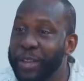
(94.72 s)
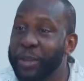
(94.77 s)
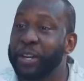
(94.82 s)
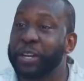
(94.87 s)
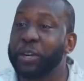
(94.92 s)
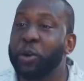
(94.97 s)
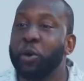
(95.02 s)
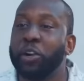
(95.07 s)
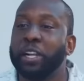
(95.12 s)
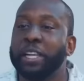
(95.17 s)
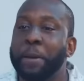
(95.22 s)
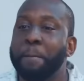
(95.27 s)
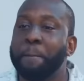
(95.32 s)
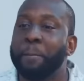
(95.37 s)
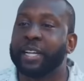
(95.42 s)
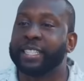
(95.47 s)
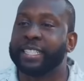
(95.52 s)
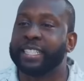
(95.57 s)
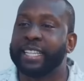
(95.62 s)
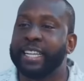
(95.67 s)
You're the only
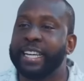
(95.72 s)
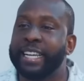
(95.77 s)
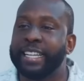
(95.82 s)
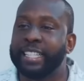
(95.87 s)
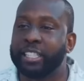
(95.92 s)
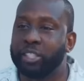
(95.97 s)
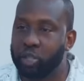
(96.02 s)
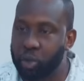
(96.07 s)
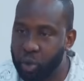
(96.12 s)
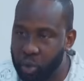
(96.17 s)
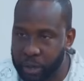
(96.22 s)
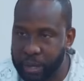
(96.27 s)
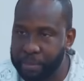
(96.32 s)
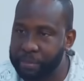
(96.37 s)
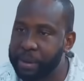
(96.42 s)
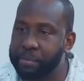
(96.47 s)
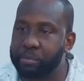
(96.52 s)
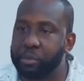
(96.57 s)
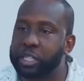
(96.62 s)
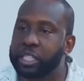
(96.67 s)
mosquito in
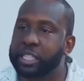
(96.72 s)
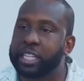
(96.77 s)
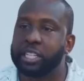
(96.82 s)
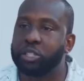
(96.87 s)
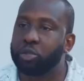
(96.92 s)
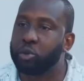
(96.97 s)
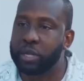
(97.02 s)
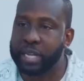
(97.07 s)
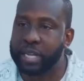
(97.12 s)
my mosquito